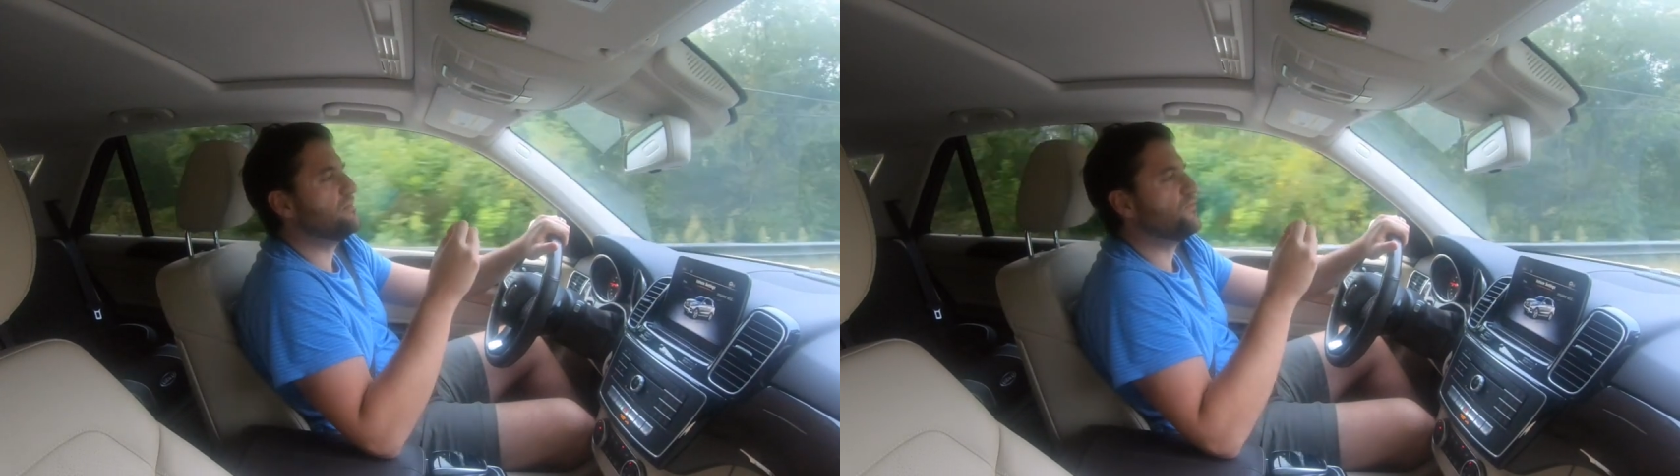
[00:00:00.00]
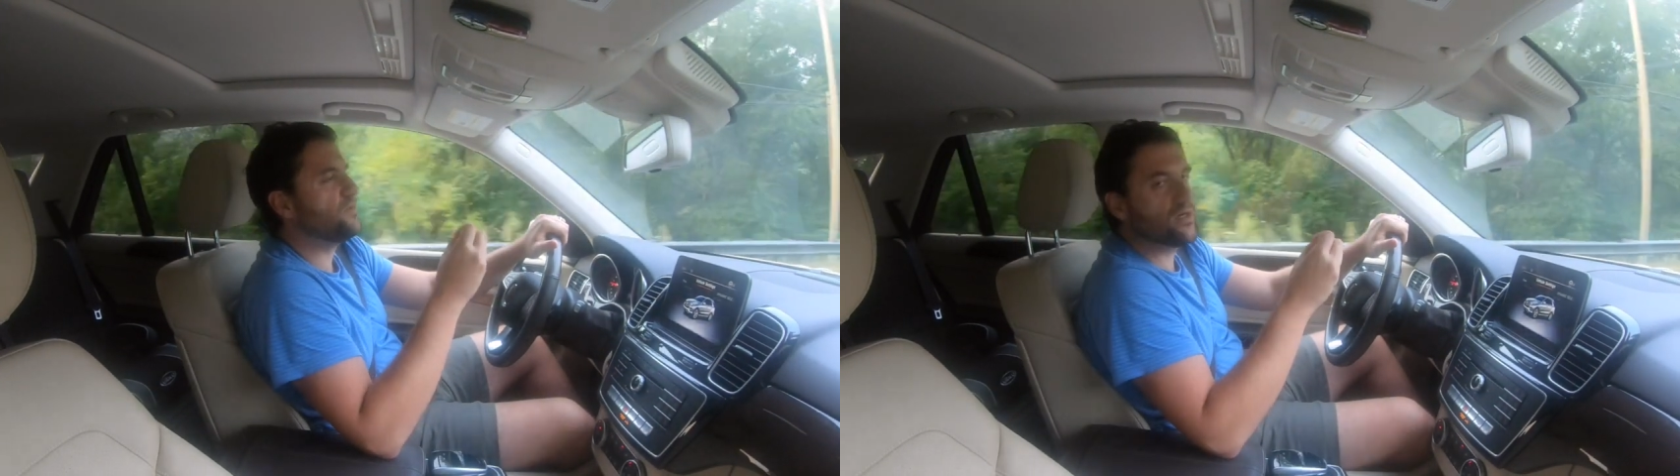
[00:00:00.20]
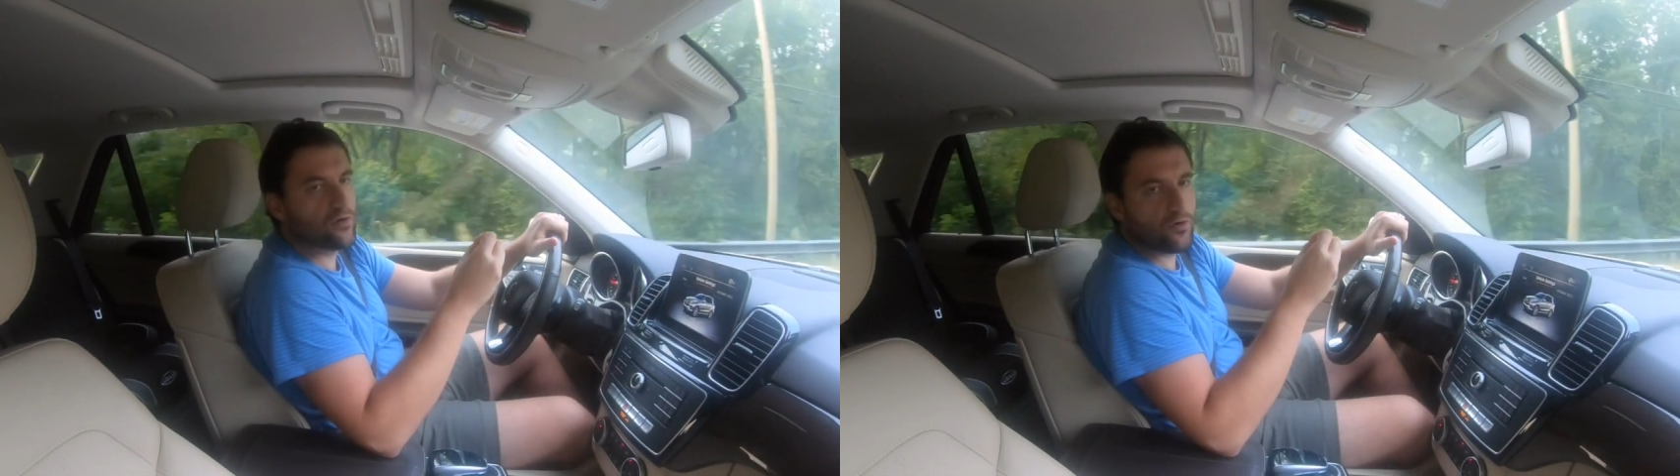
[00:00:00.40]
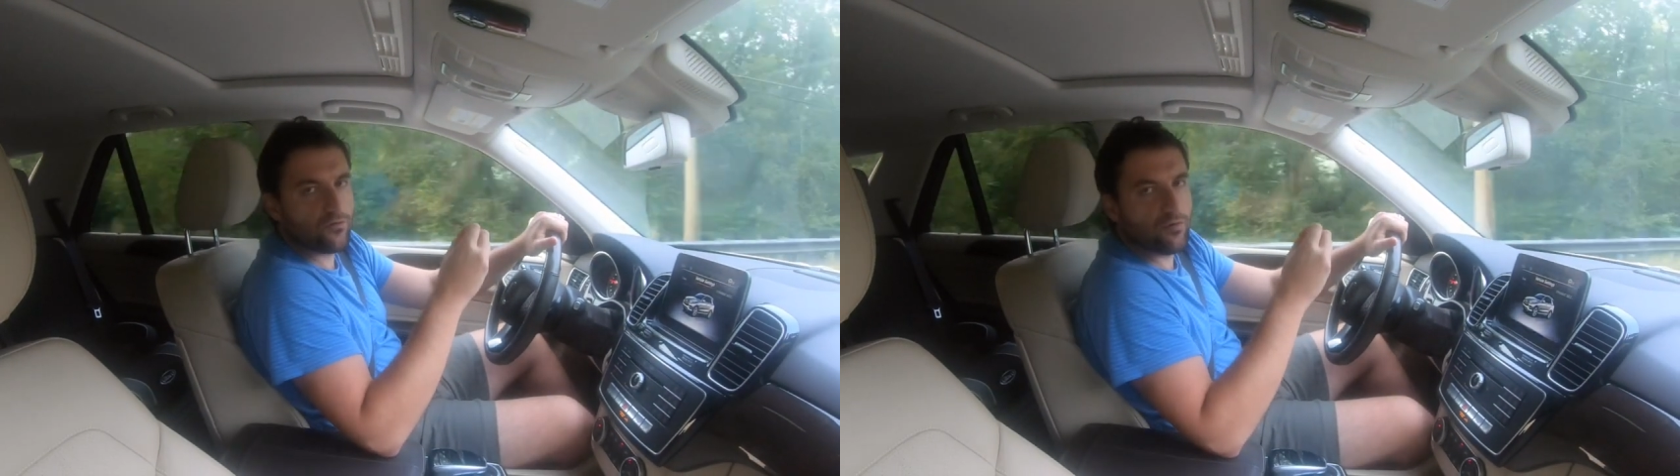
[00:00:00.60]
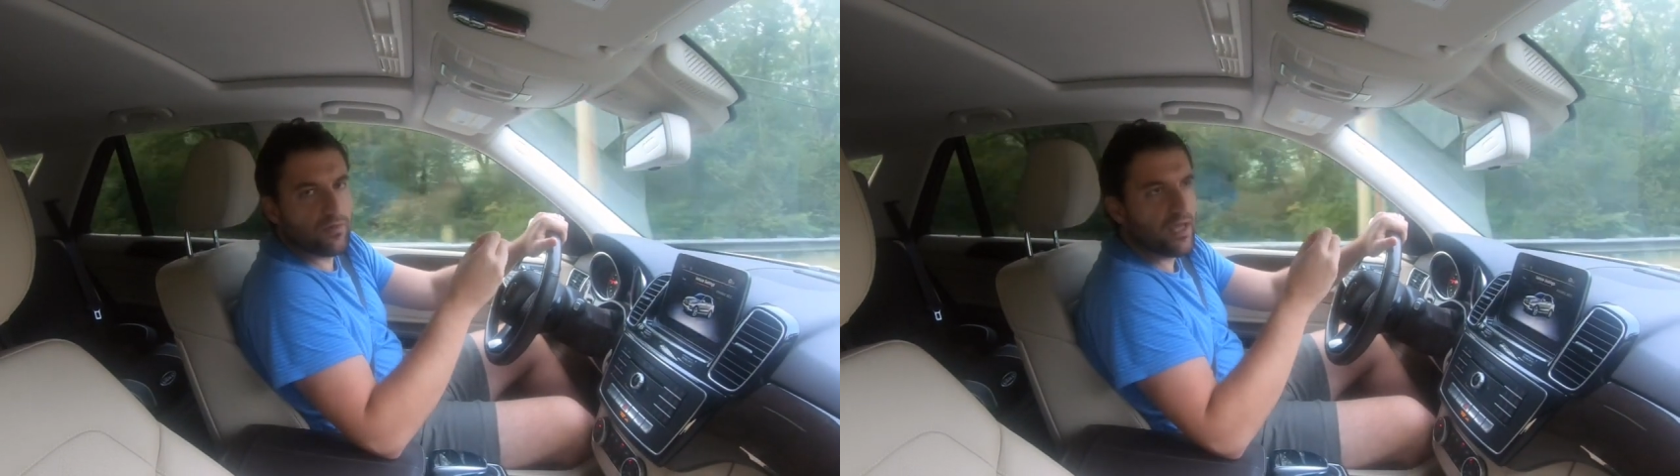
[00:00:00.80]
vehicle
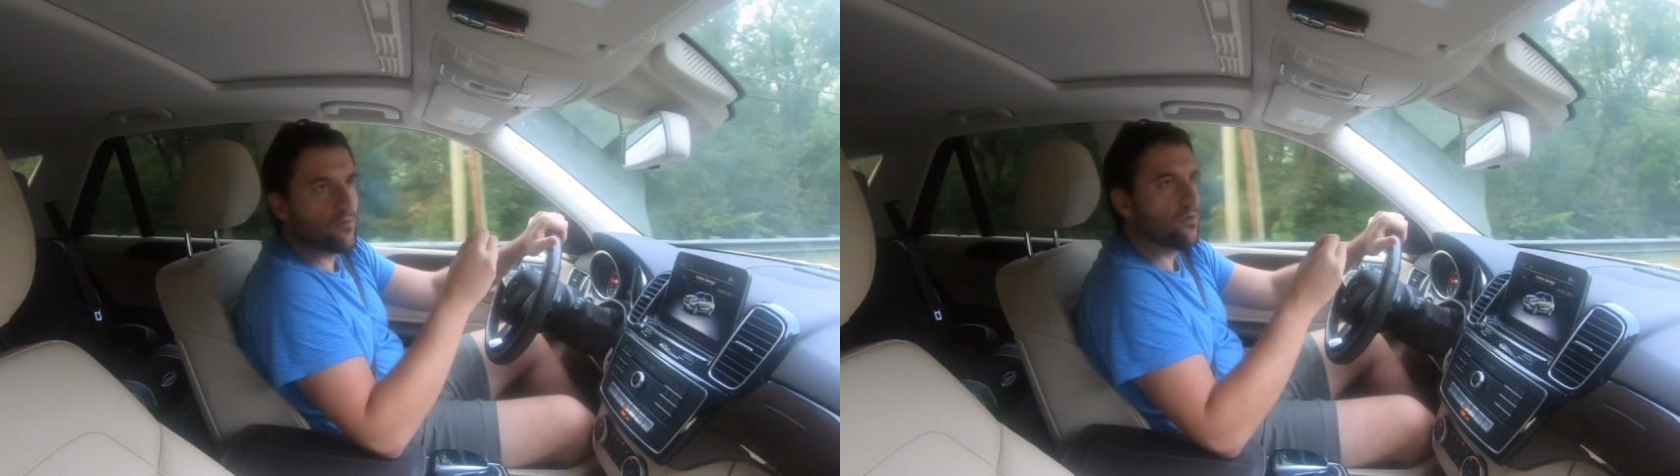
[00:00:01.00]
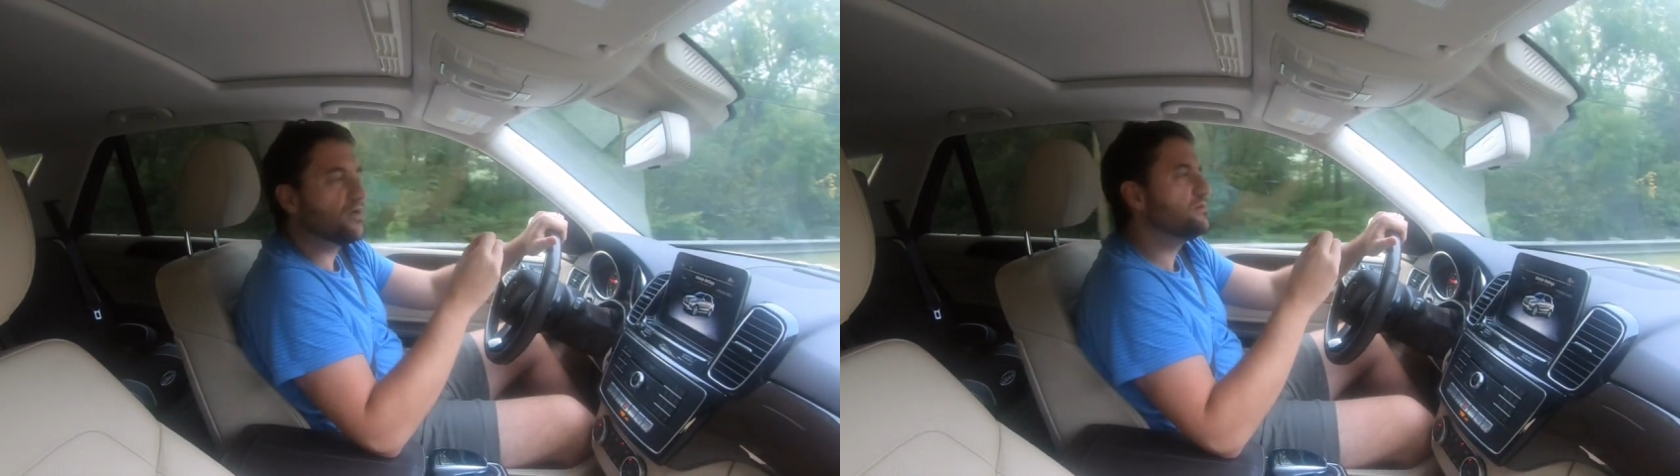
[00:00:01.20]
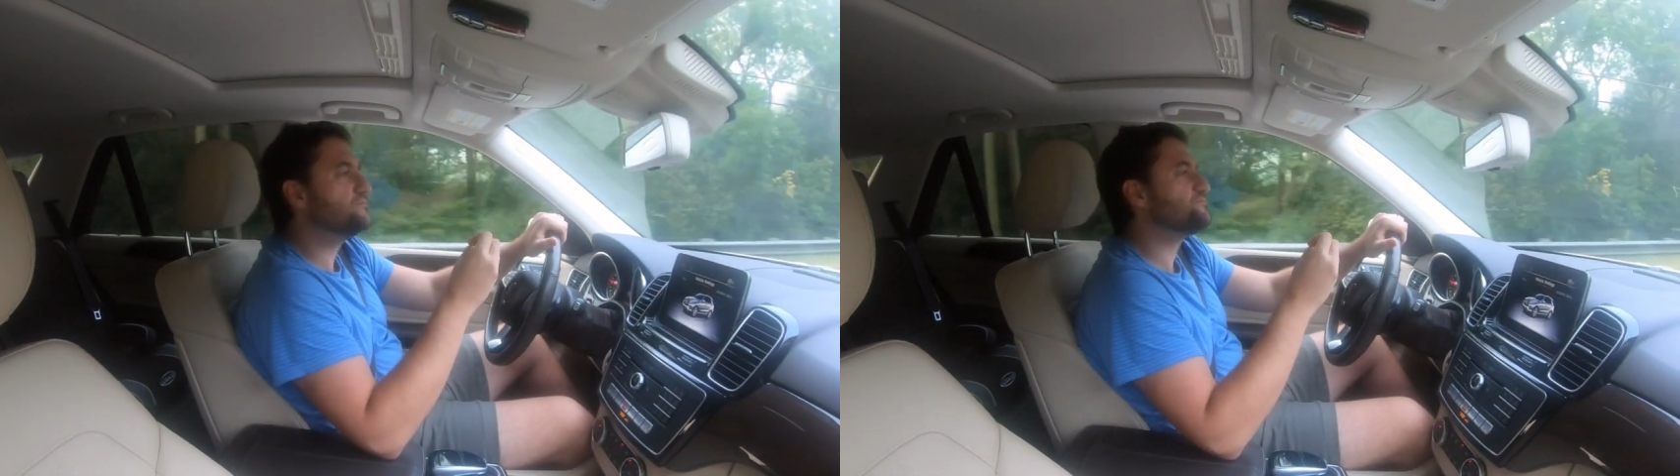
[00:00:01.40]
from day one,